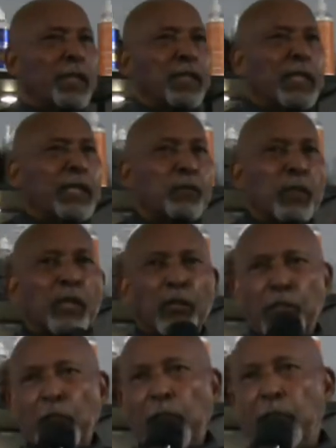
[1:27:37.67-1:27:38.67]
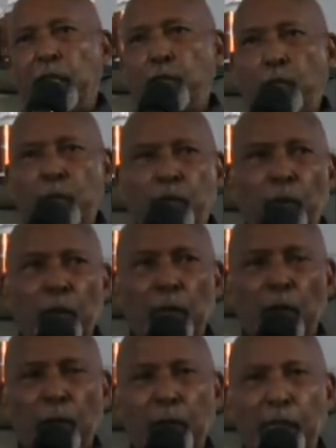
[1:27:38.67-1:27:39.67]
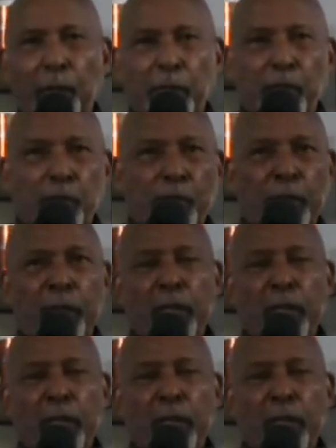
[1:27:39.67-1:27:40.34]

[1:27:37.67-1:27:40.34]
because we don't study history, so we caught up in their mystery.